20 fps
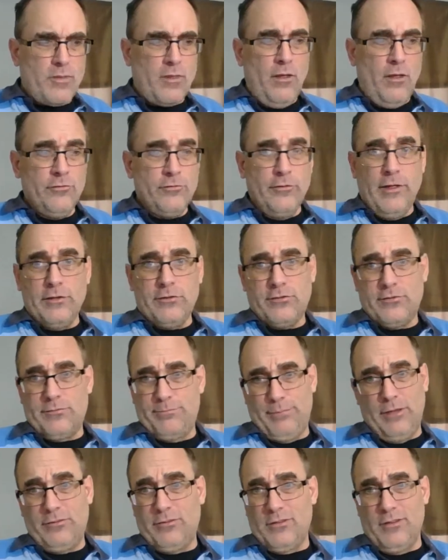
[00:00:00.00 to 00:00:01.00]
So that's
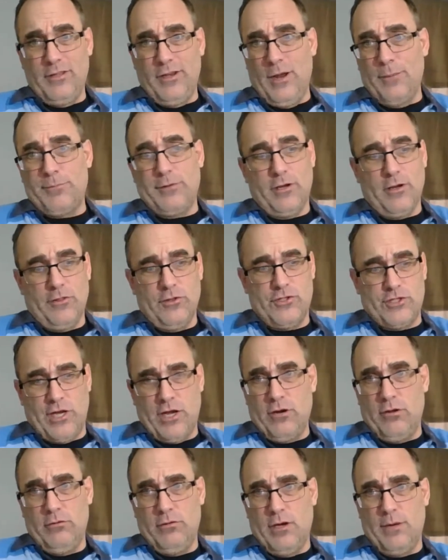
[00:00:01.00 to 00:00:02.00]
basically an update on the
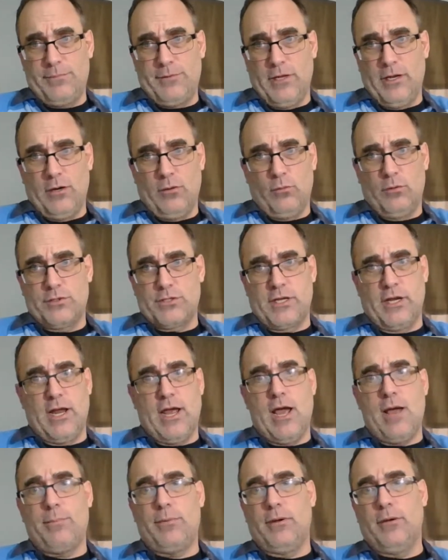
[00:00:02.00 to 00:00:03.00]
channel, update on what's going to
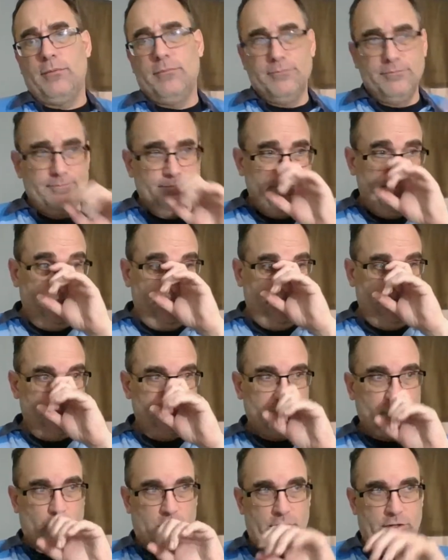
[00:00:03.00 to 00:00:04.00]
happen,
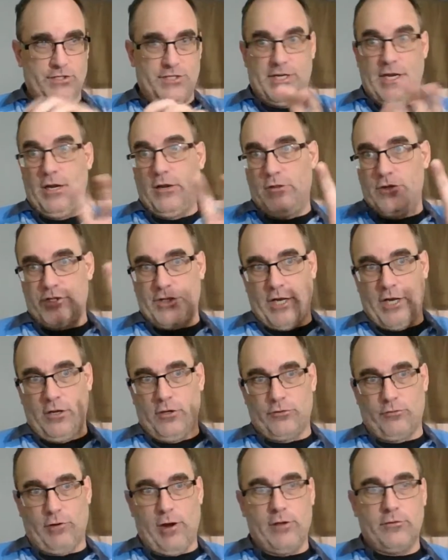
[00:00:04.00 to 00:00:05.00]
sort of the state of the channel
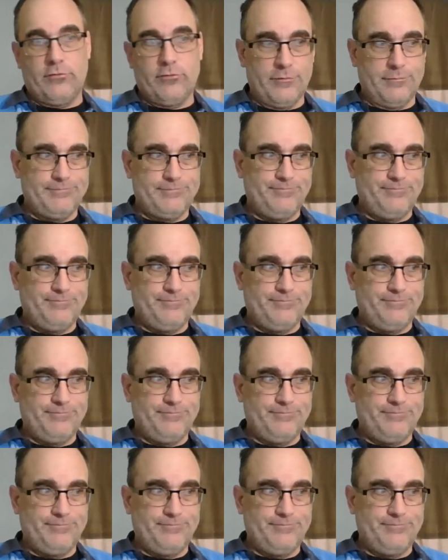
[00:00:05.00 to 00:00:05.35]
address.